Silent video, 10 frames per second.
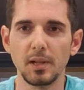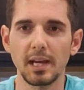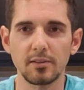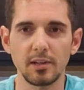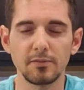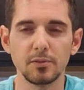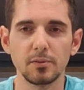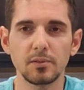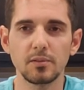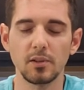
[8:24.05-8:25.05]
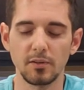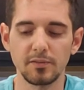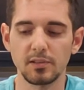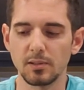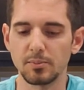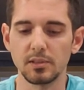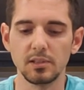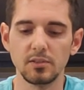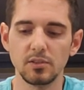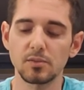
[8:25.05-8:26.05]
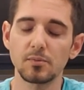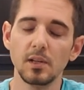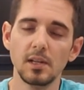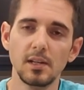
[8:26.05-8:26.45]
Black Rifle Coffee Company. Just